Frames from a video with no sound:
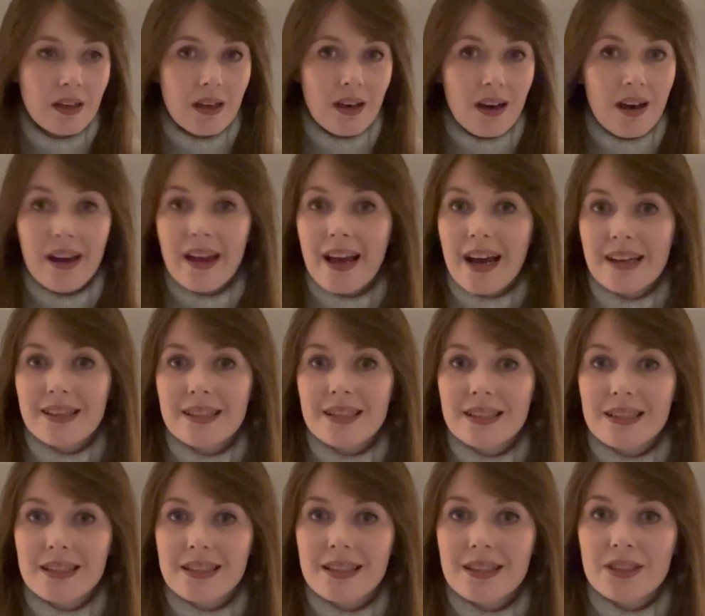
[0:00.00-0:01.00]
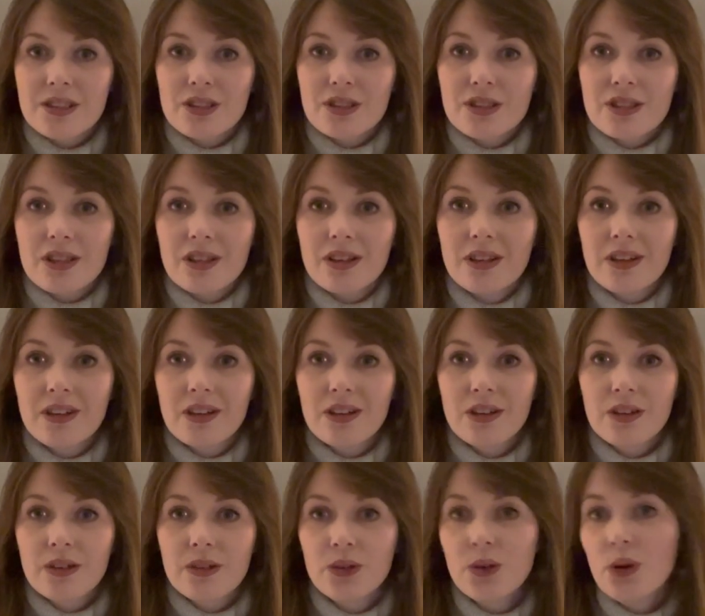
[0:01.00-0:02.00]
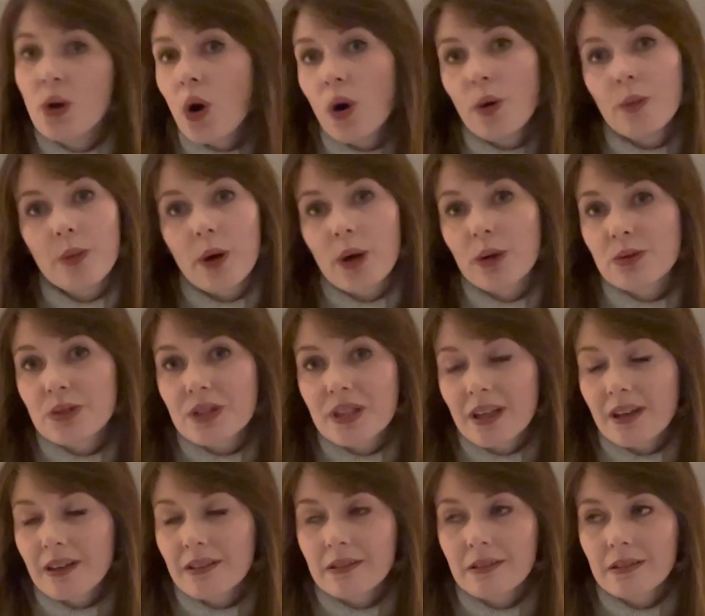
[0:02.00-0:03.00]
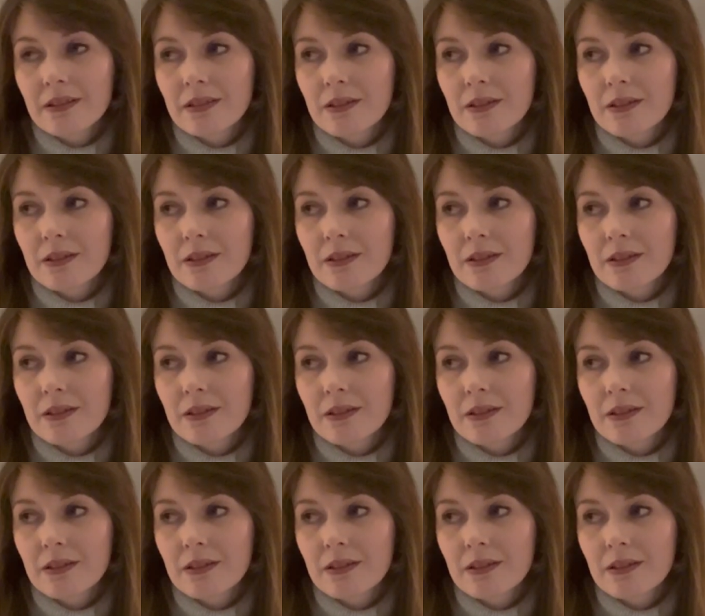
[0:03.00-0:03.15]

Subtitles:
I had considered not posting.